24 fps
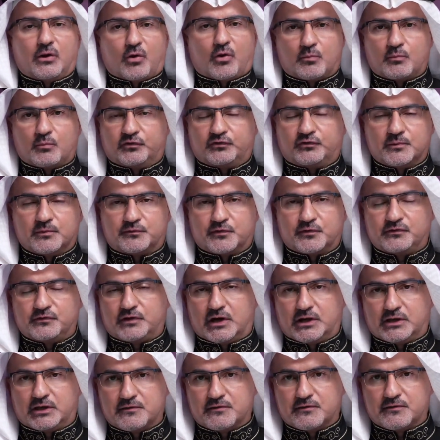our Muslim
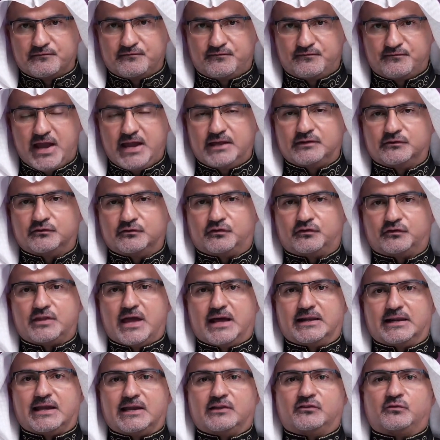friends are convinced
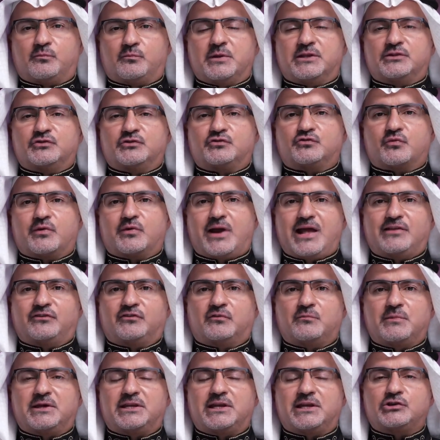that it's been
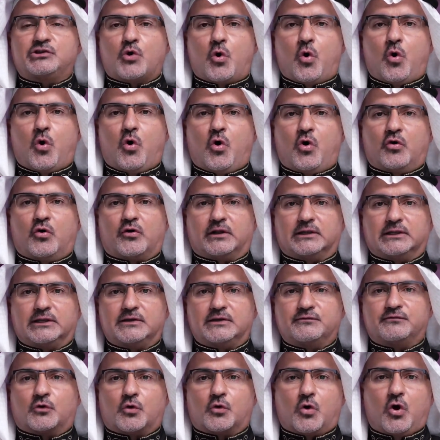transmitted
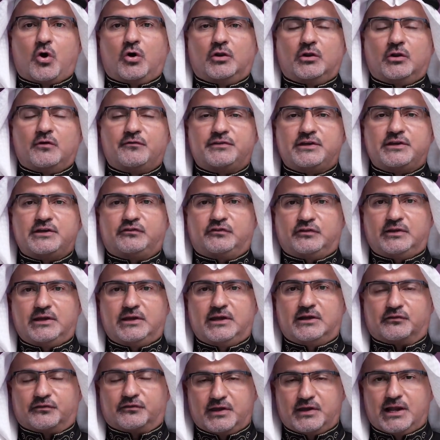orally for all of these
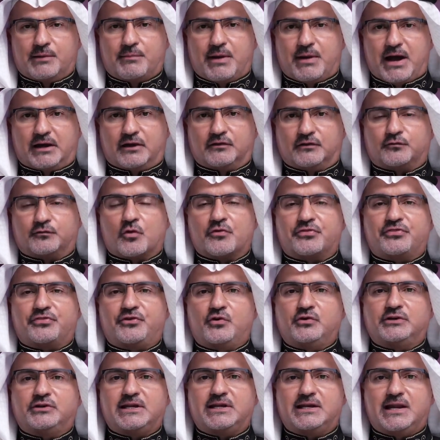years. Think about it, for
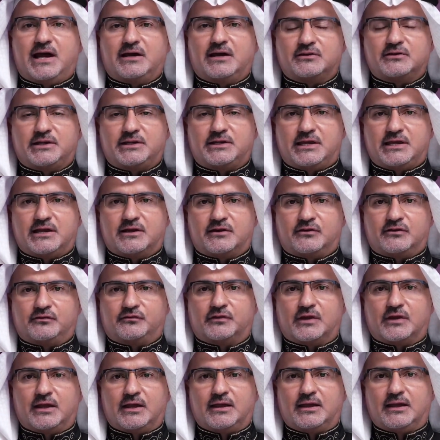1300
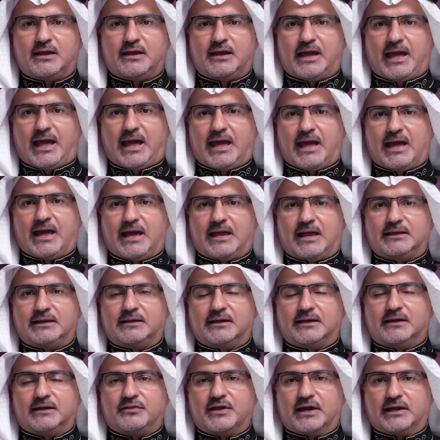years.
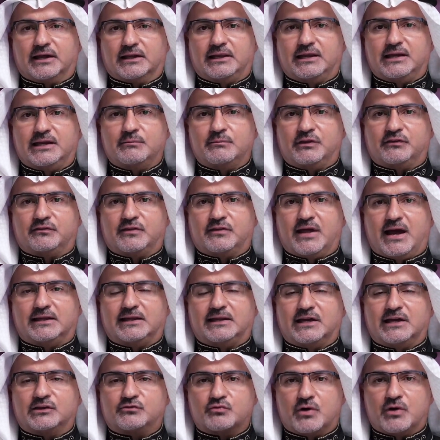And the claim is
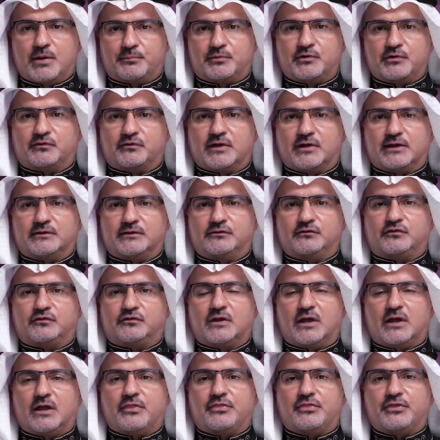that it
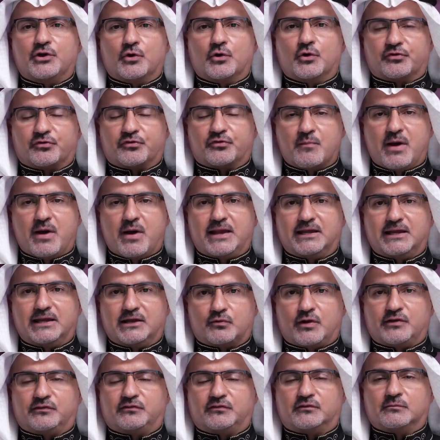represents the Uthmanic
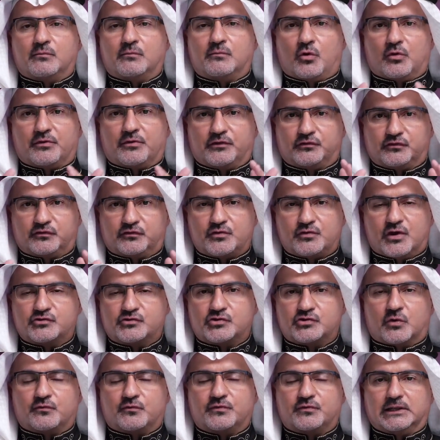Rasim or the
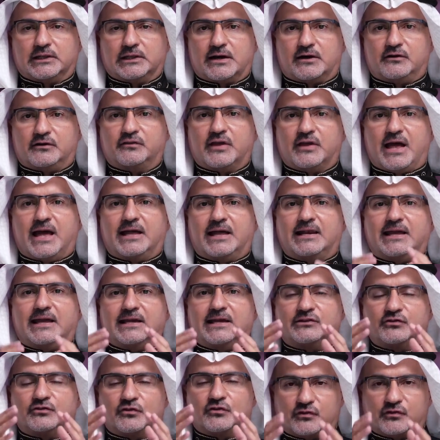structure of the letters, and
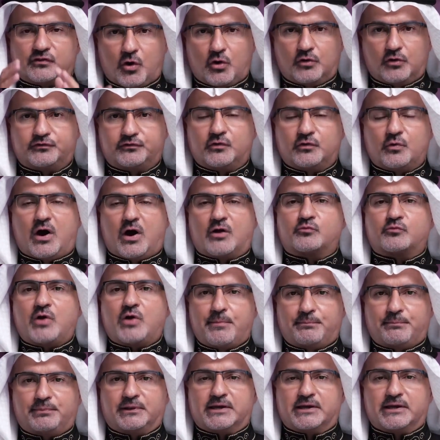it's also a
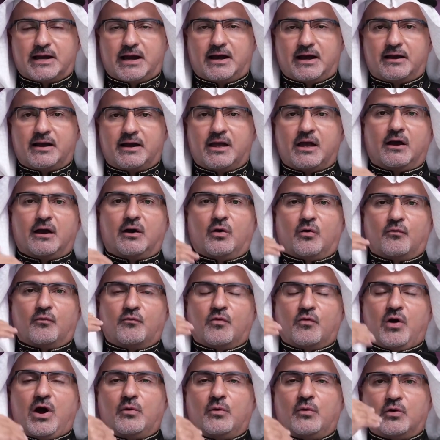replica
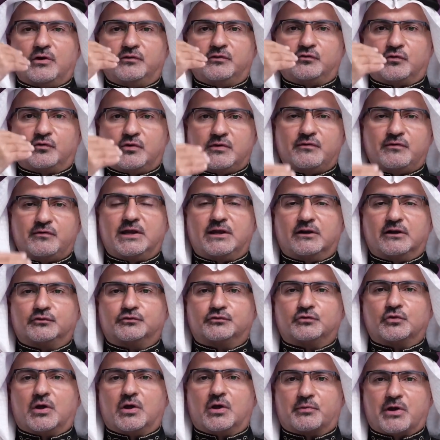of what was
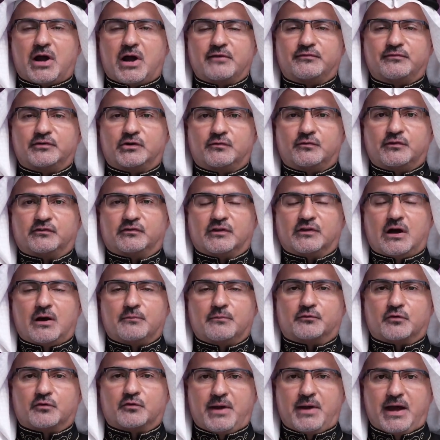revealed to the Prophet of
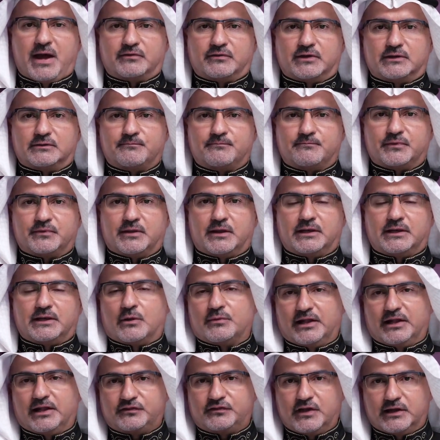Islam from heaven.
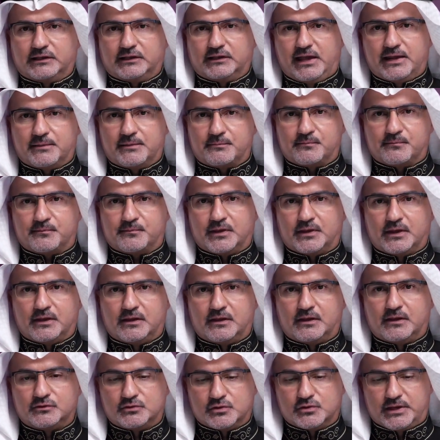Now, that's the claim.
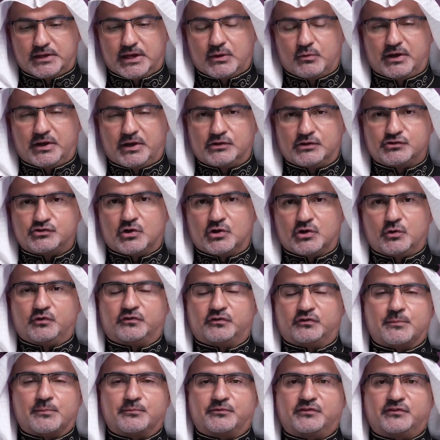Today, we're going to show you
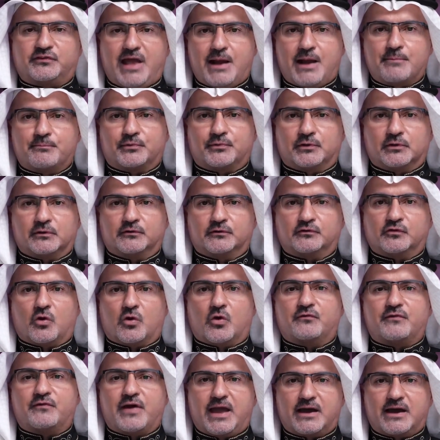some samples
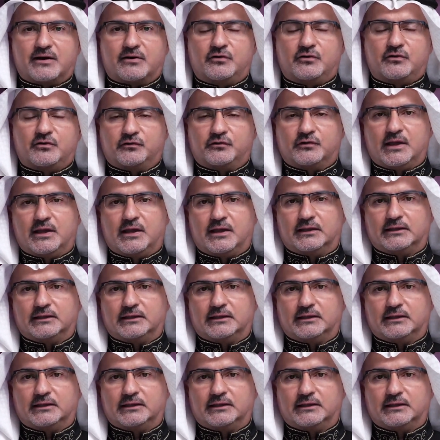of errors,